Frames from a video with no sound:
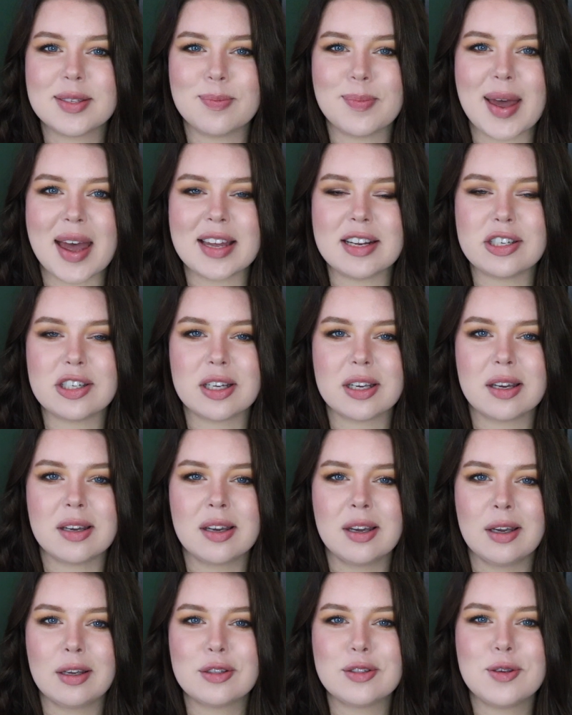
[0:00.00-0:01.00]
magic
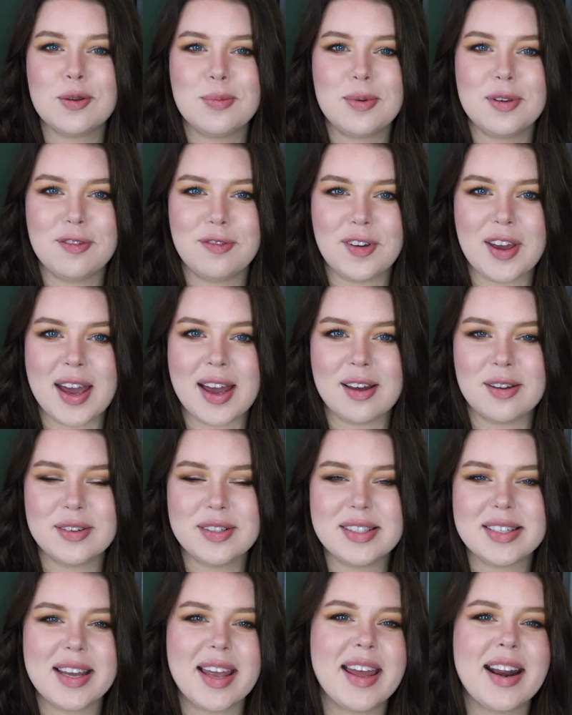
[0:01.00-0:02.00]
to be
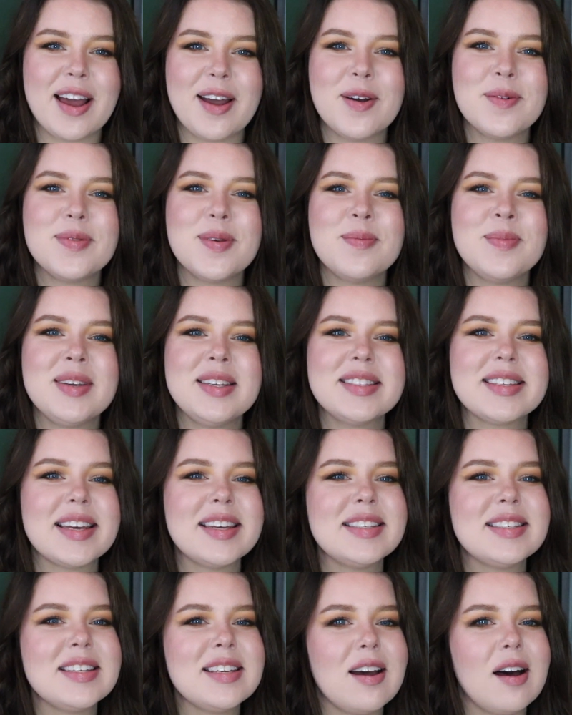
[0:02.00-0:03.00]
found, and I hope that means I
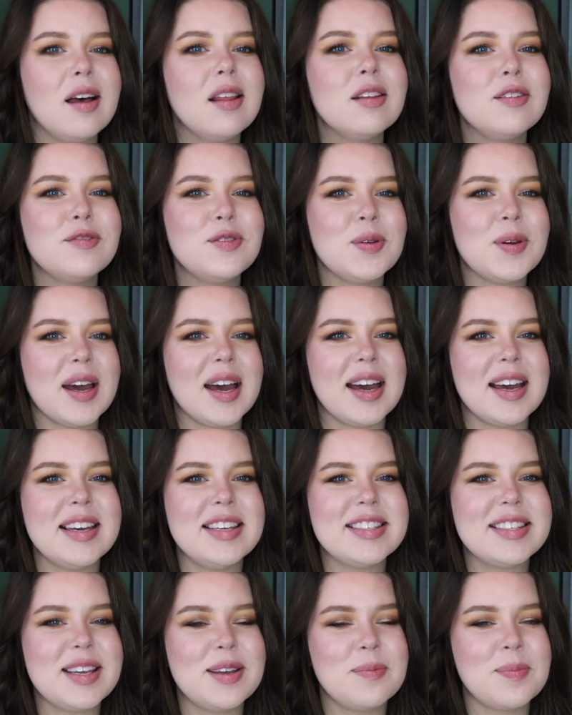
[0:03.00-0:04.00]
see all of you
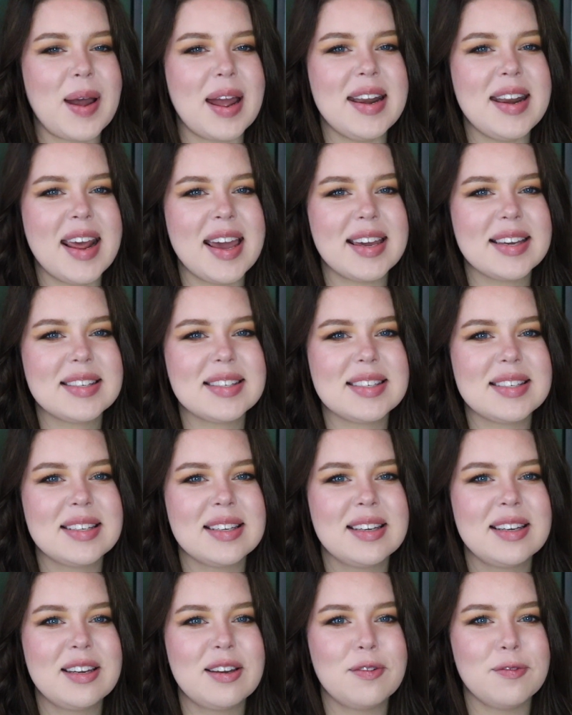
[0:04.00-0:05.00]
guys in my next
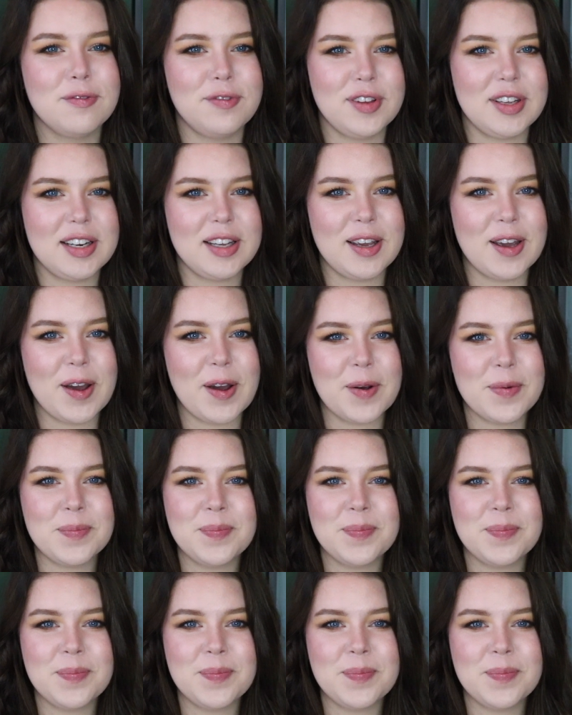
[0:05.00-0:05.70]
video.